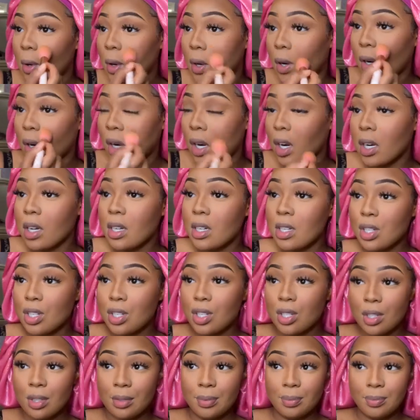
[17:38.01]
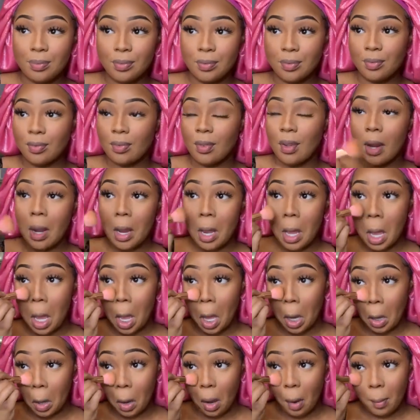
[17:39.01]
harsh.
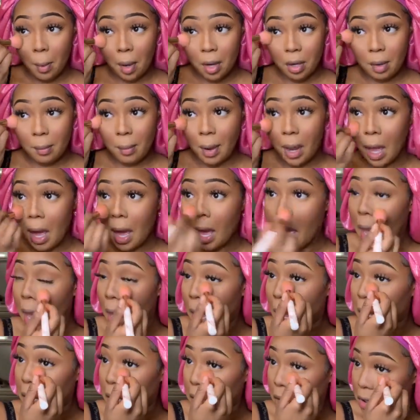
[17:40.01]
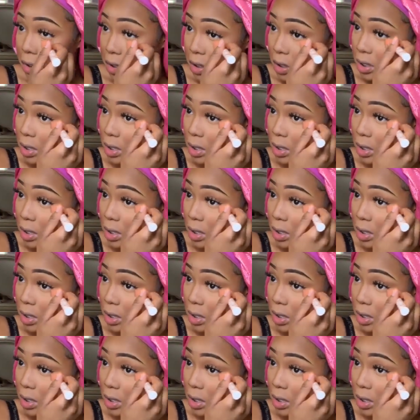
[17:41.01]
Go up under my eyes.